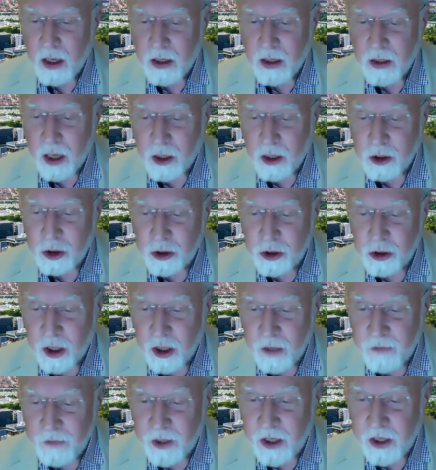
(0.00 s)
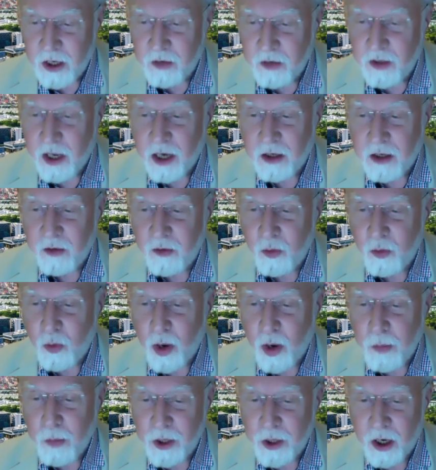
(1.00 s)
a survey at the end of the
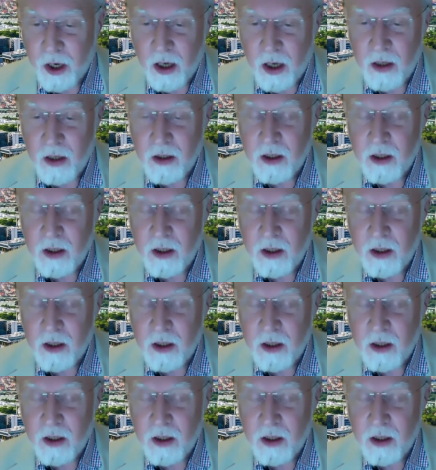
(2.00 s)
webinar